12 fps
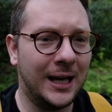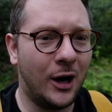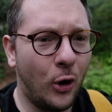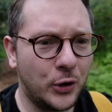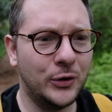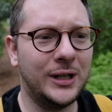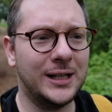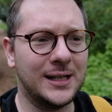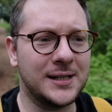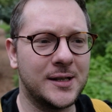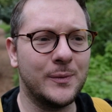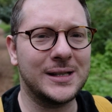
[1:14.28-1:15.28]
All you need
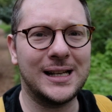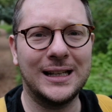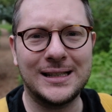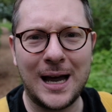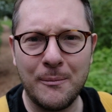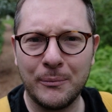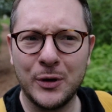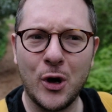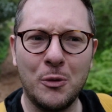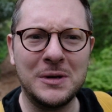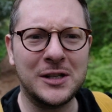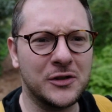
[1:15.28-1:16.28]
is somewhere slightly damp
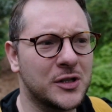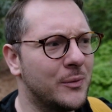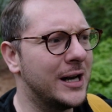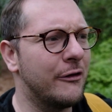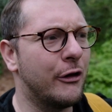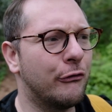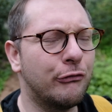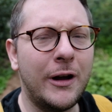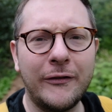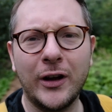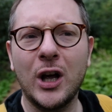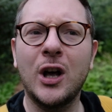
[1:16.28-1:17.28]
normally, so somewhere near a
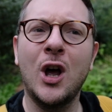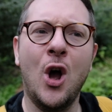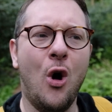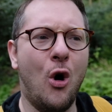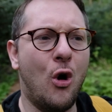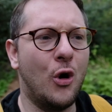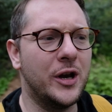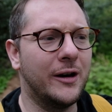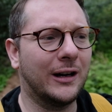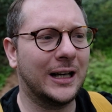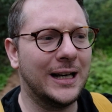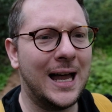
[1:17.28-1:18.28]
river or near
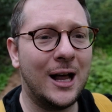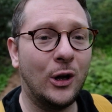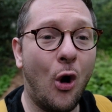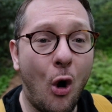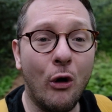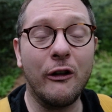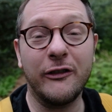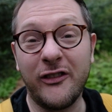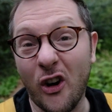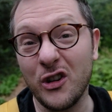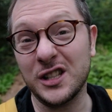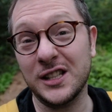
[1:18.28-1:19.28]
a canal or a
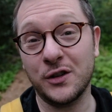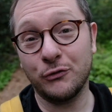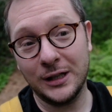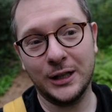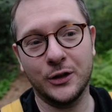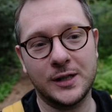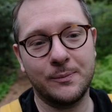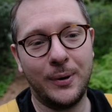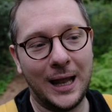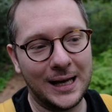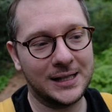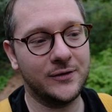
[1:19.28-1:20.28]
forest is a really good
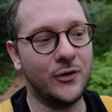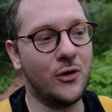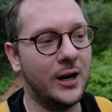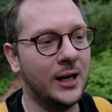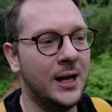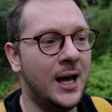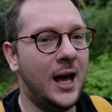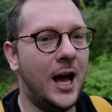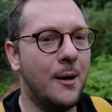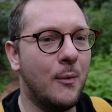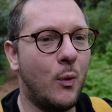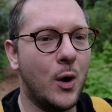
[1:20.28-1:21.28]
place for it.
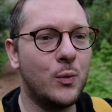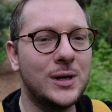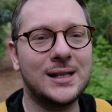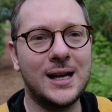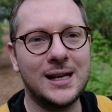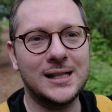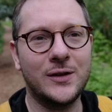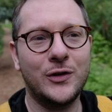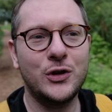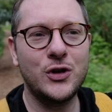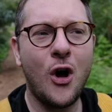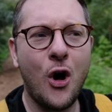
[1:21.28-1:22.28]
What I would say is if
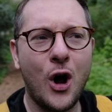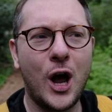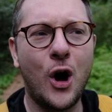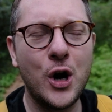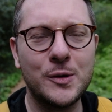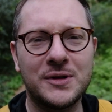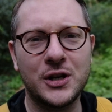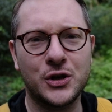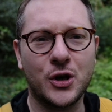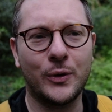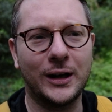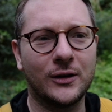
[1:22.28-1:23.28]
you're not 100%
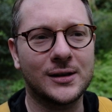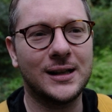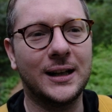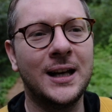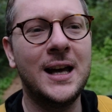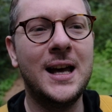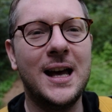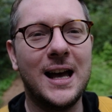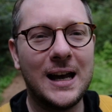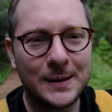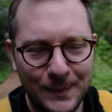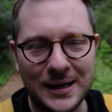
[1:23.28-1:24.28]
sure what it looks like,
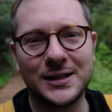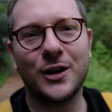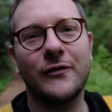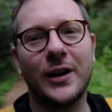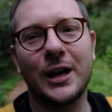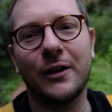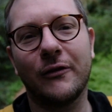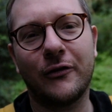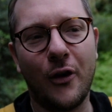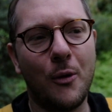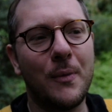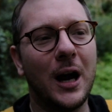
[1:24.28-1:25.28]
it's best to go and find it
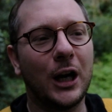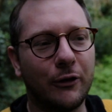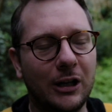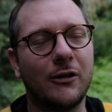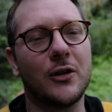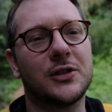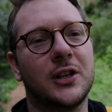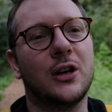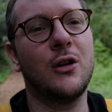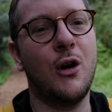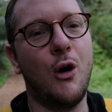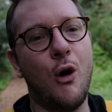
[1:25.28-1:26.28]
from a greengrocer
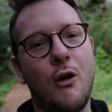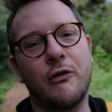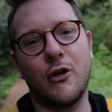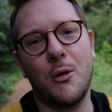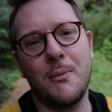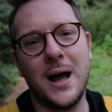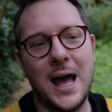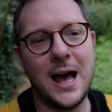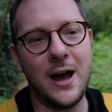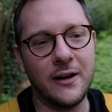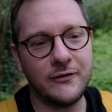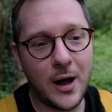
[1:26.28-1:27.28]
or from
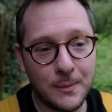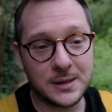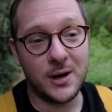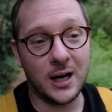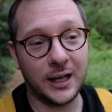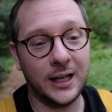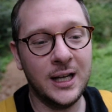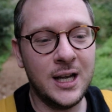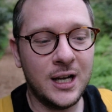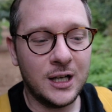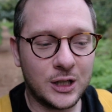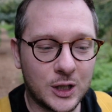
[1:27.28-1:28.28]
a farmer's market,
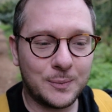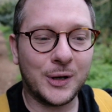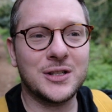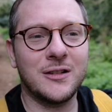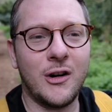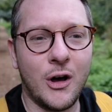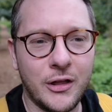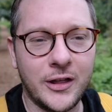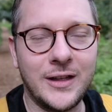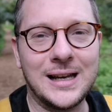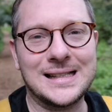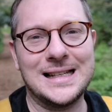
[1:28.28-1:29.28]
just because there are other
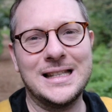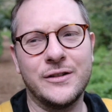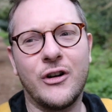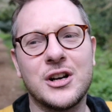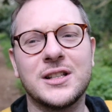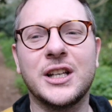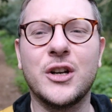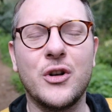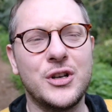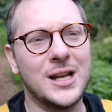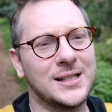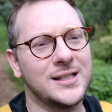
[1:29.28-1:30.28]
things in the forest that you don't
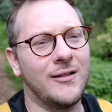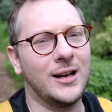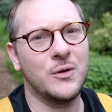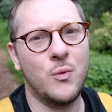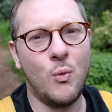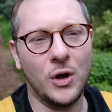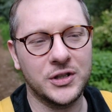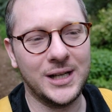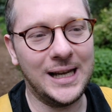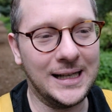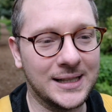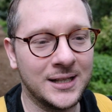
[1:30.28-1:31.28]
necessarily want to
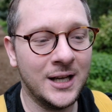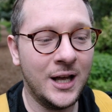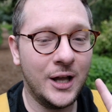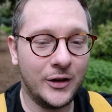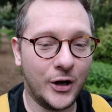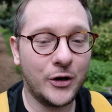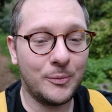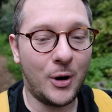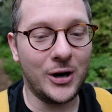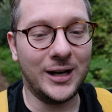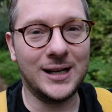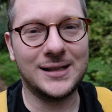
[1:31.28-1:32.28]
eat. The other
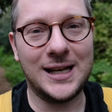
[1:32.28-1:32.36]
point is,